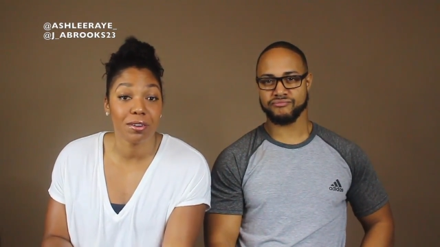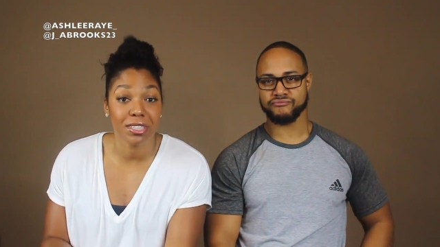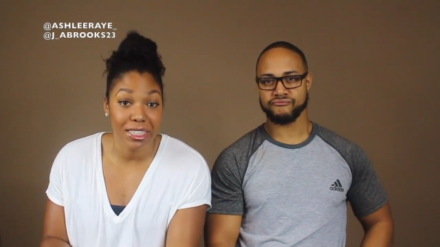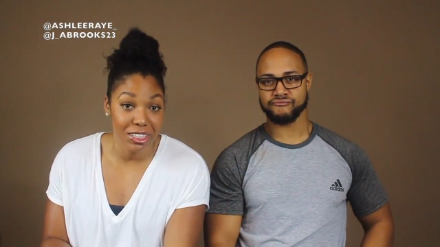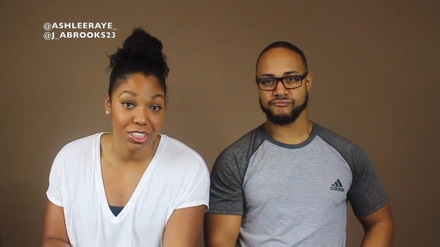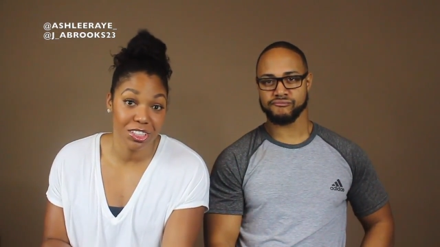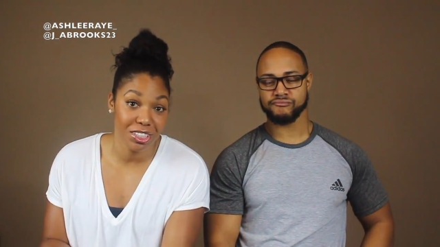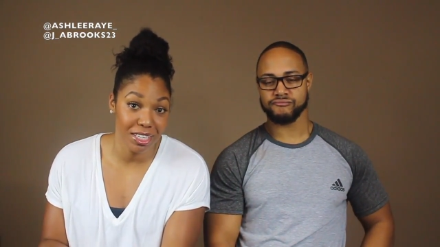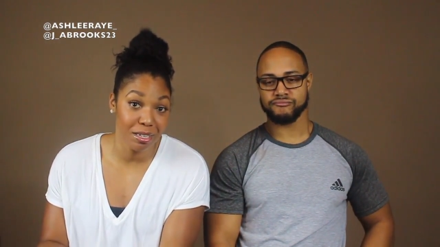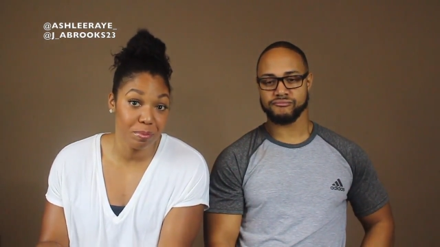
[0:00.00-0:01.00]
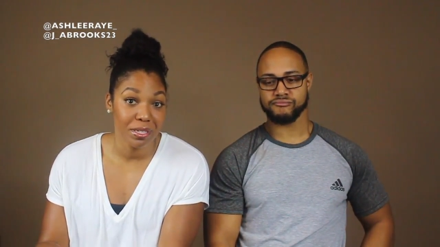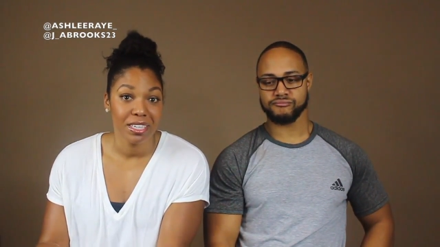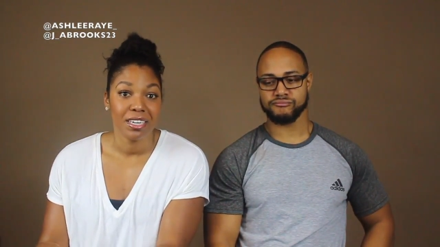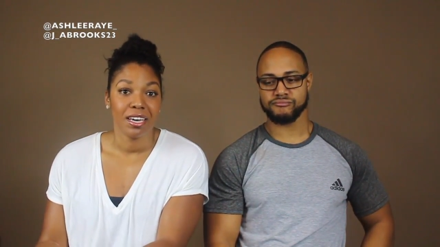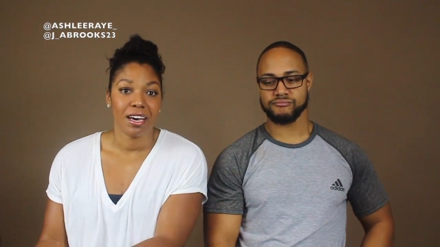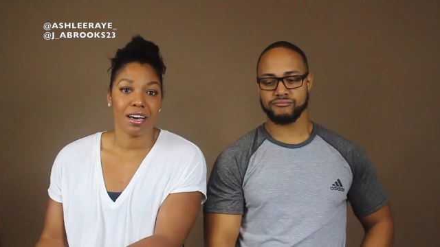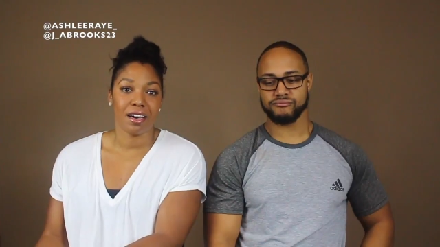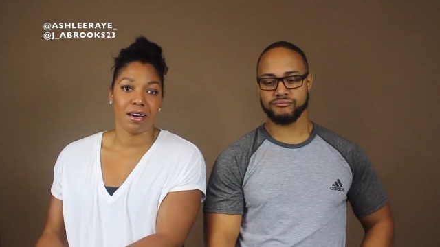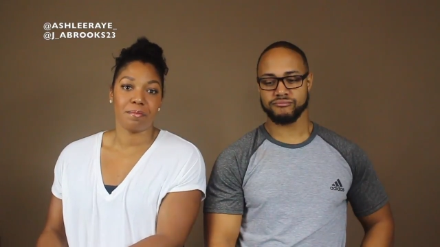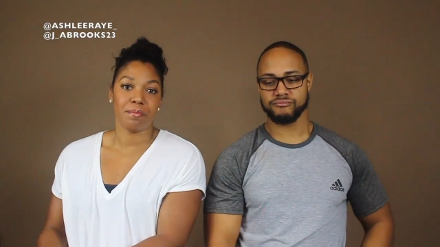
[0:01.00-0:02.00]
Speaker 1: our relationship,
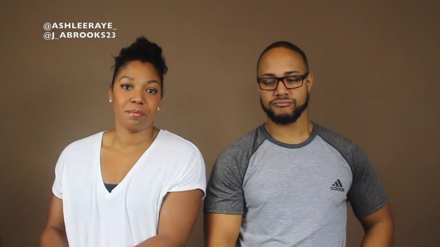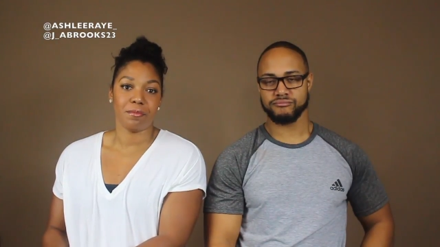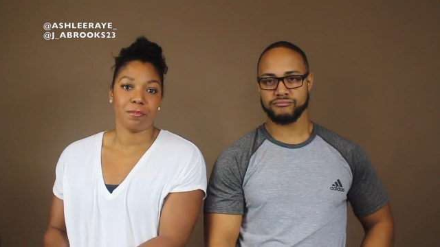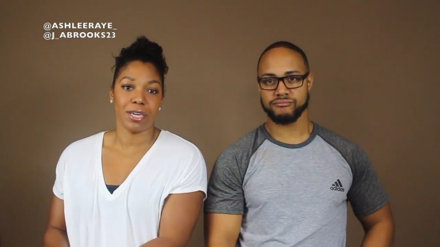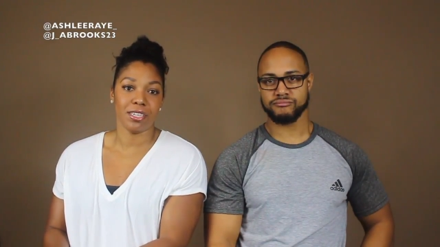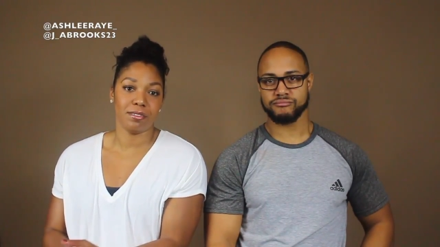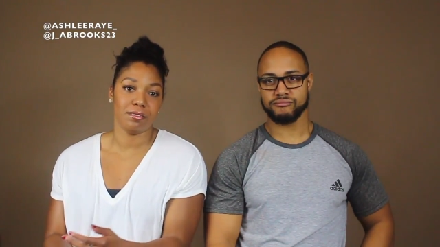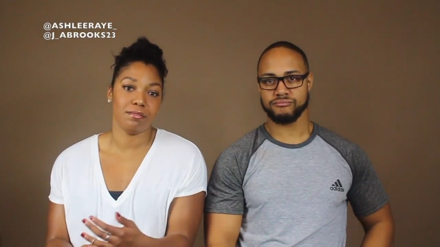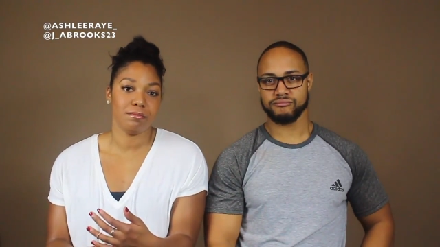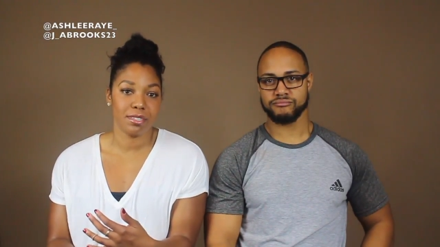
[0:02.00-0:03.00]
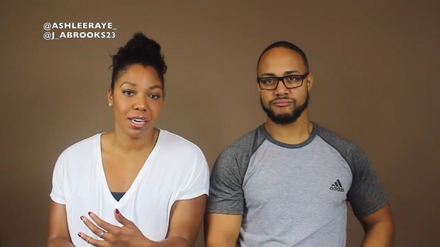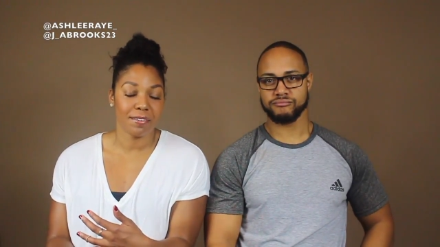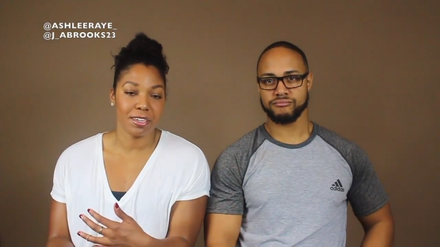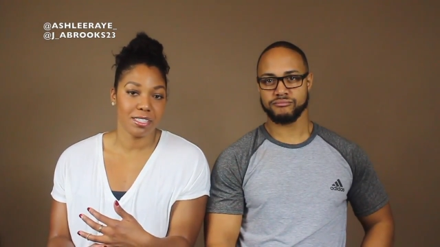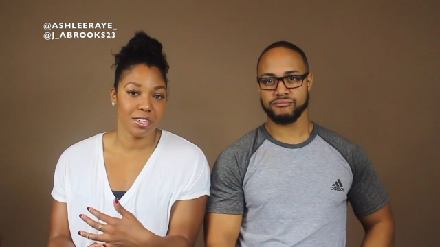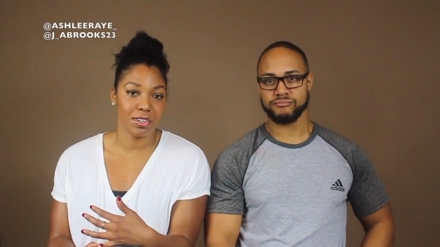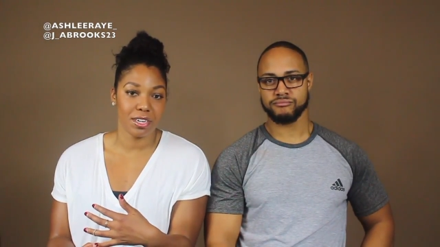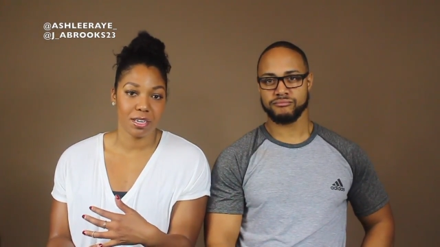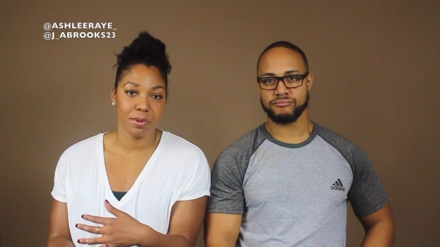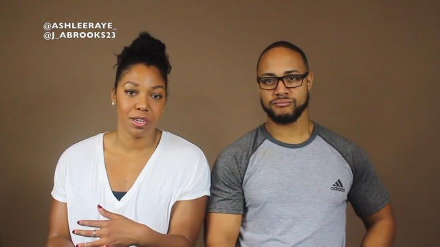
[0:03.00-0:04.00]
we have
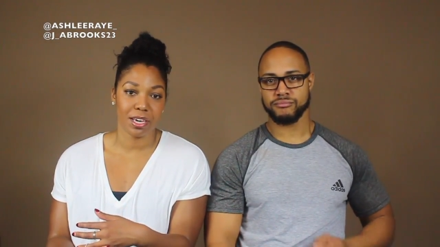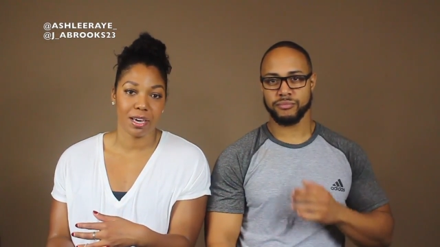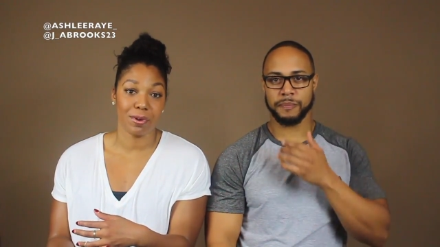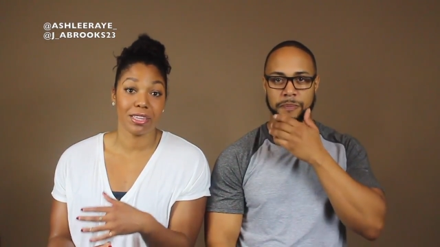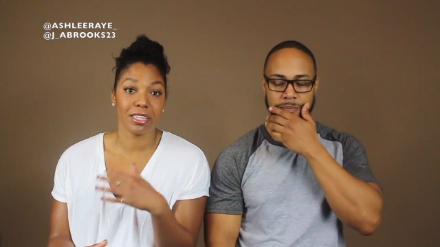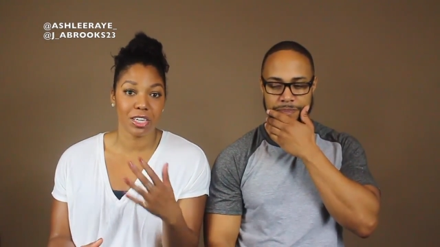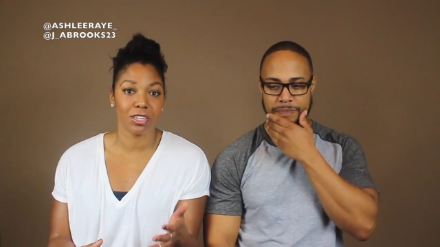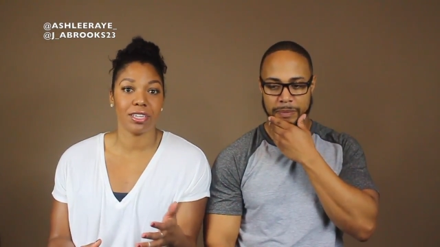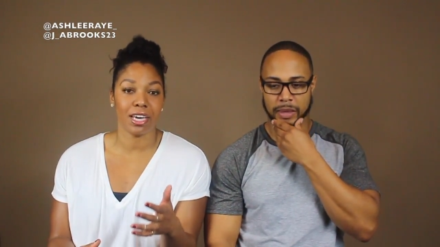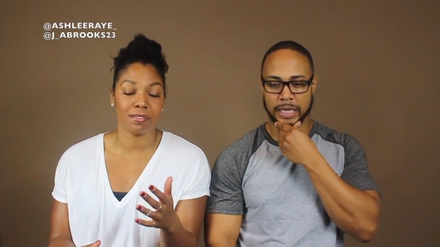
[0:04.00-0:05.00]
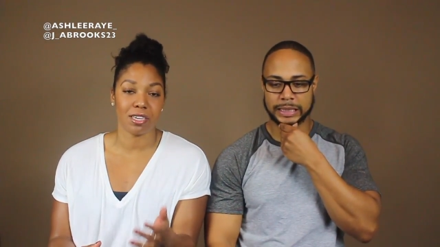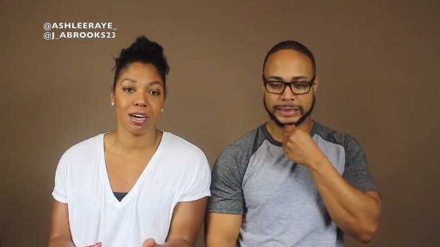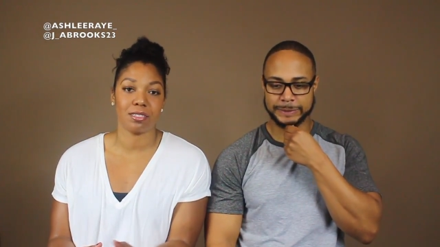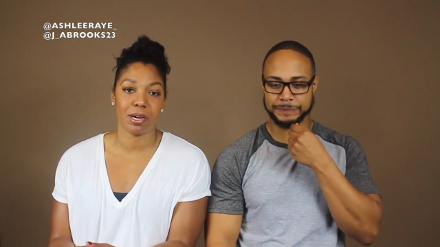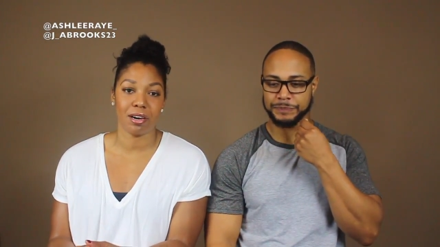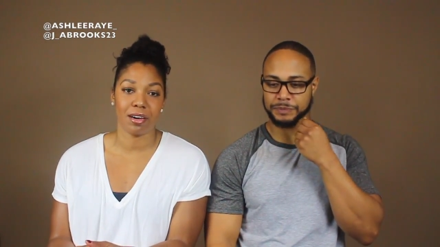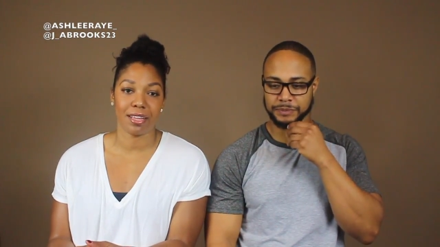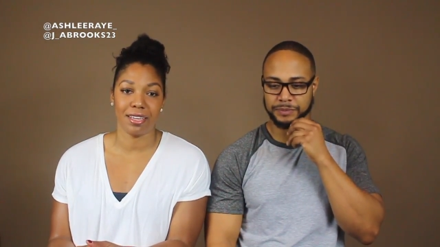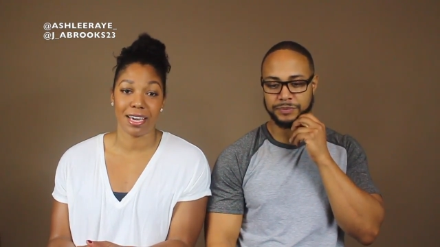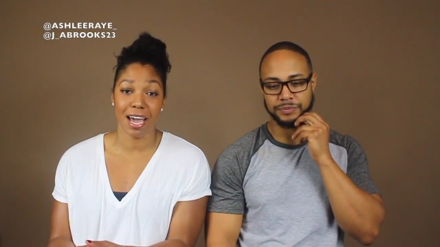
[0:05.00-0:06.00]
continued to communicate. We literally have talked
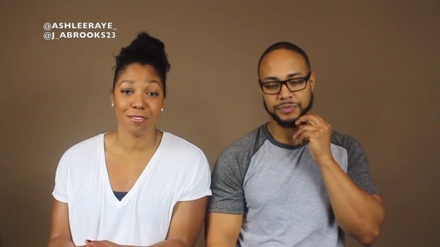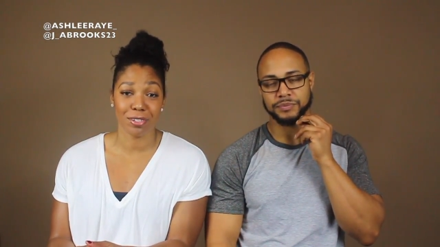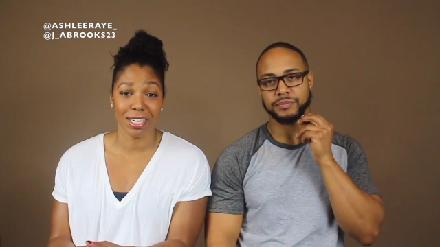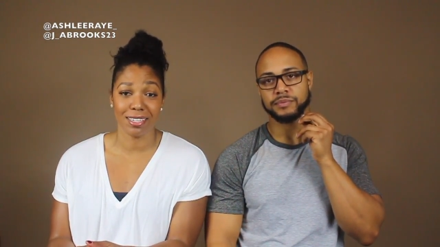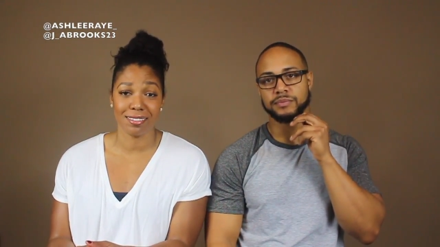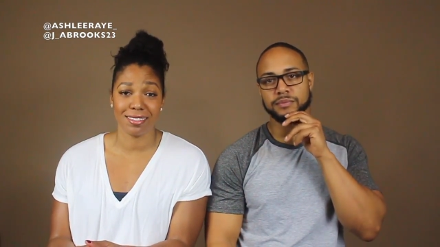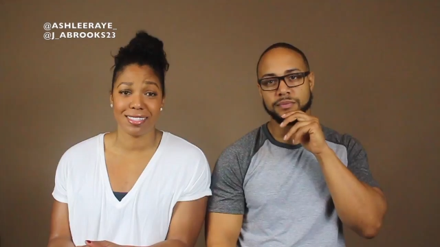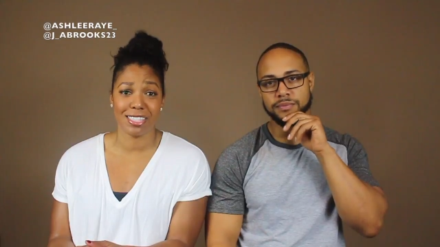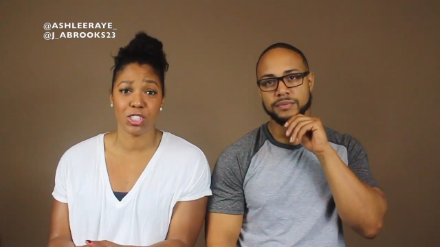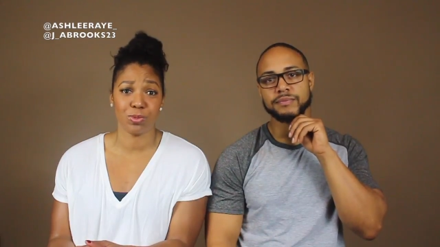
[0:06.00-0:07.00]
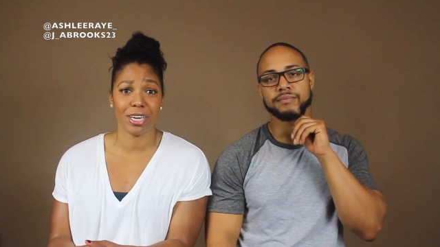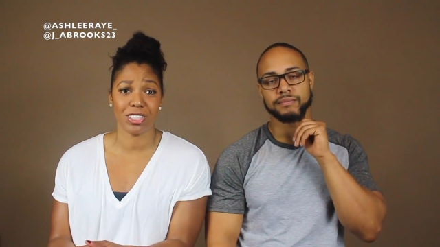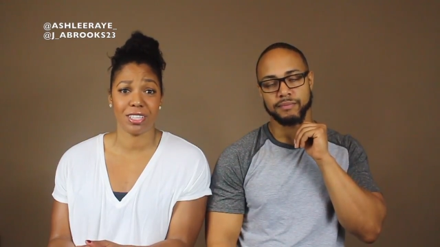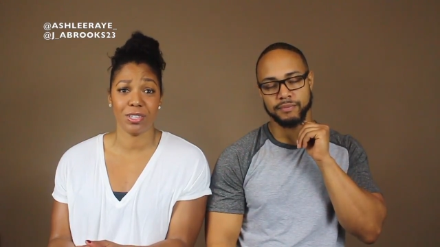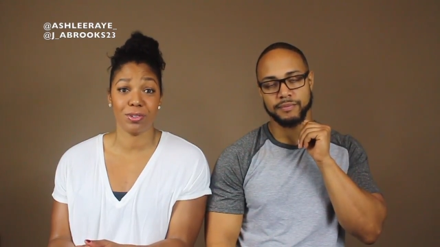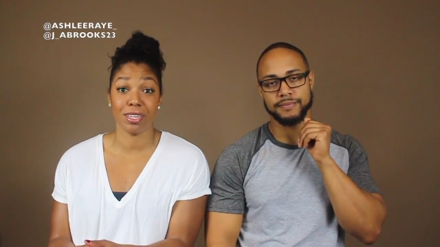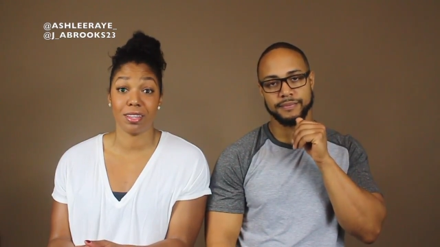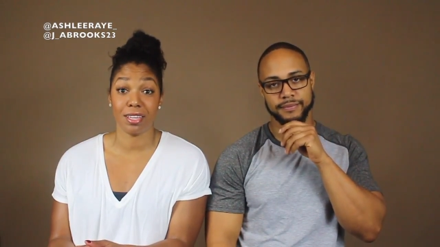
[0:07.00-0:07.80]
about, I think, every situation that you can